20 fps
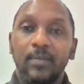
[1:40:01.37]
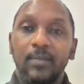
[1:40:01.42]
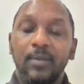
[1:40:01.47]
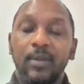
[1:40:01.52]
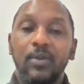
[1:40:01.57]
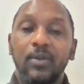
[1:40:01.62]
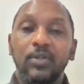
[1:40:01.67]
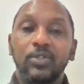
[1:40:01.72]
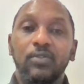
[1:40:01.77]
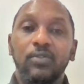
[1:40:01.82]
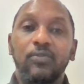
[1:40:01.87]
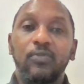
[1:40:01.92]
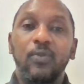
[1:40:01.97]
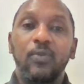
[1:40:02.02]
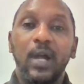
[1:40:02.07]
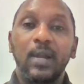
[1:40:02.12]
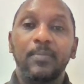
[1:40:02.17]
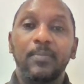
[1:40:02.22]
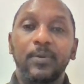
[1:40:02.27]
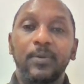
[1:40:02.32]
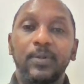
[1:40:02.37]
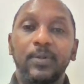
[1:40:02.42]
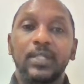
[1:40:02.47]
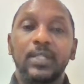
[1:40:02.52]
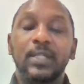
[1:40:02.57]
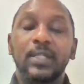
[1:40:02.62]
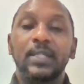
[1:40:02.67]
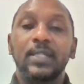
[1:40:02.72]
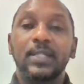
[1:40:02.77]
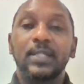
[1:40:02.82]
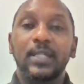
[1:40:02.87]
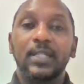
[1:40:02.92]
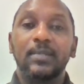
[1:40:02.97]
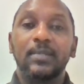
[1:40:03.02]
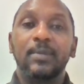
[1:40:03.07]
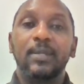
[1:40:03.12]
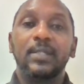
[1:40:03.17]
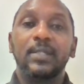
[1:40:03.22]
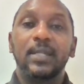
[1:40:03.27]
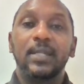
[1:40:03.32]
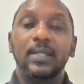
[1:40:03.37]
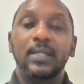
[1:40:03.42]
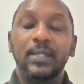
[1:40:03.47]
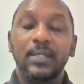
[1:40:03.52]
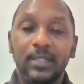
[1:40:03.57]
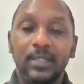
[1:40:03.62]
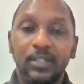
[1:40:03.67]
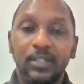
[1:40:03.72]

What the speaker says: because of one person in statement and